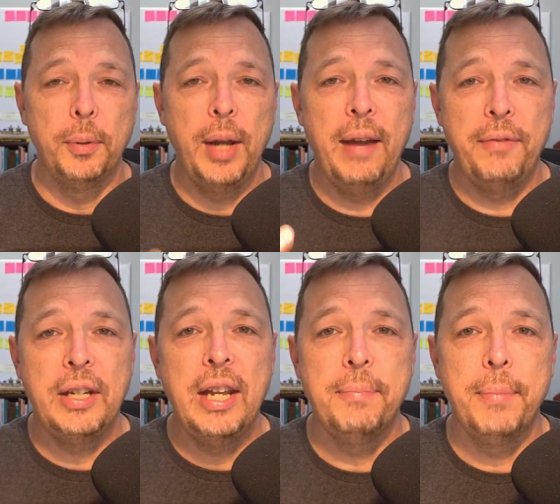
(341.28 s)
but we have
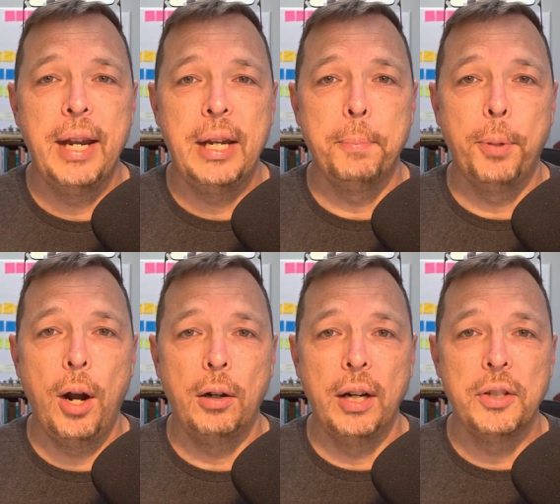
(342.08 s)
to keep making
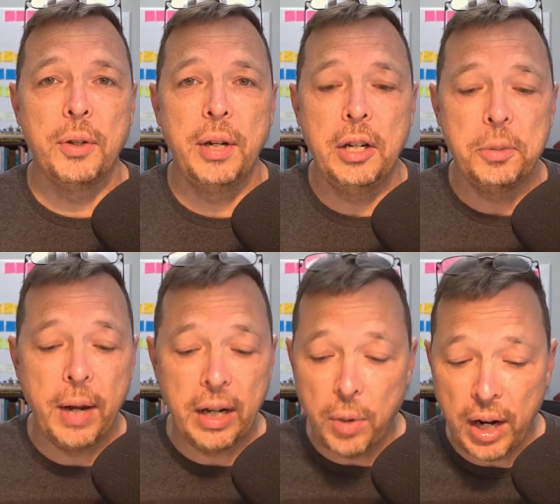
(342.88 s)
progress. So here's
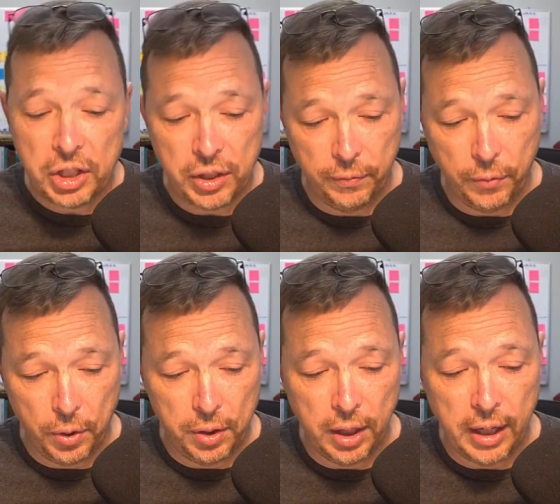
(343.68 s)
my question
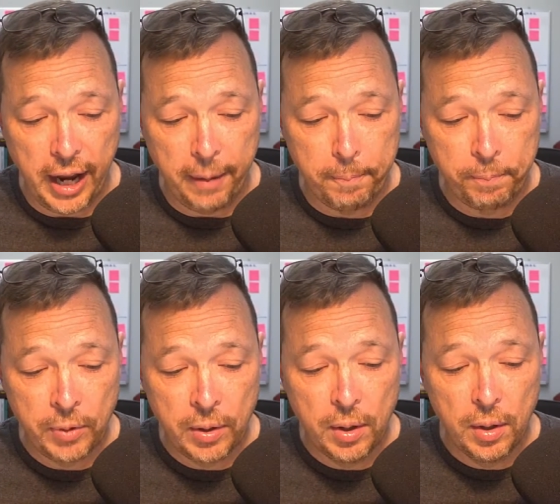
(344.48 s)
for you today,
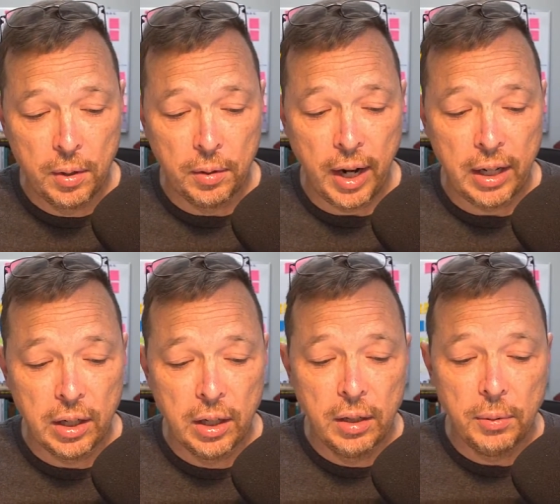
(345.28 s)

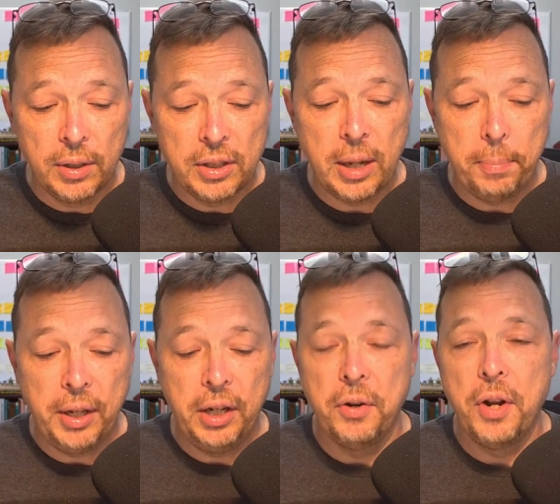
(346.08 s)
right? What's
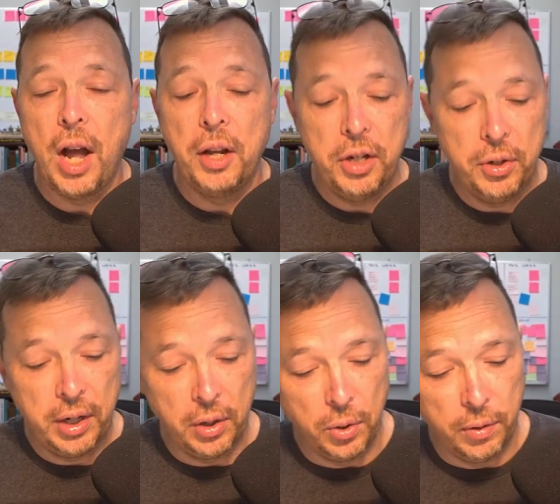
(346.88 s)
something you're not
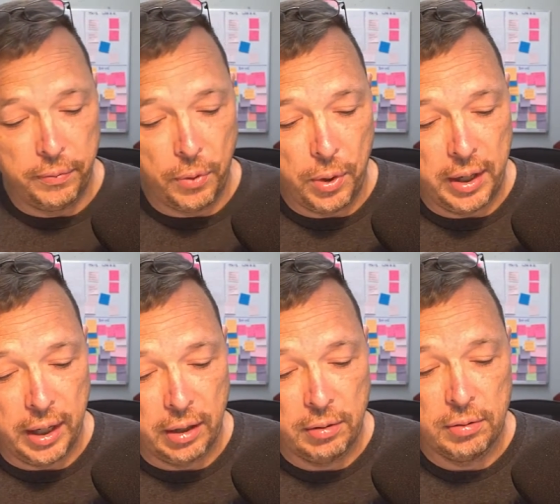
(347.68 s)
doing or
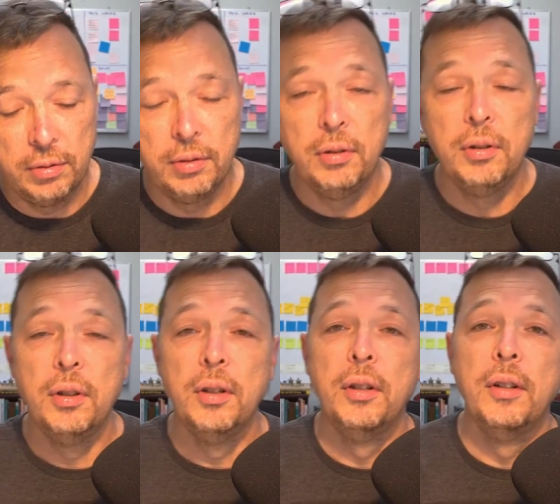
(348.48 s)
avoiding
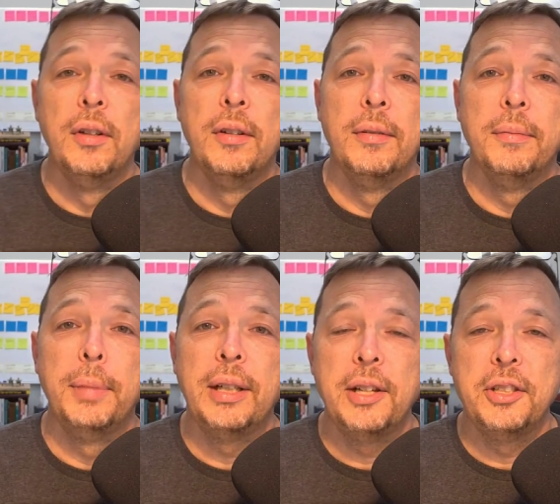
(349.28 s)

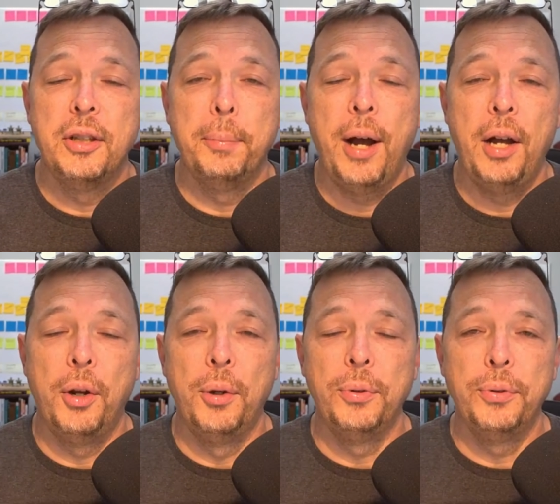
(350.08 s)
because of the
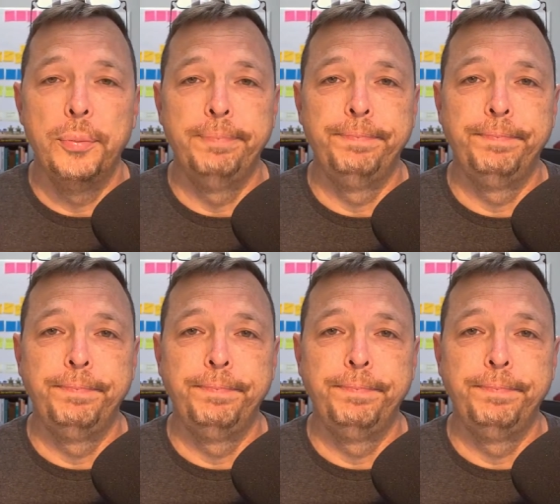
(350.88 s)
potholes?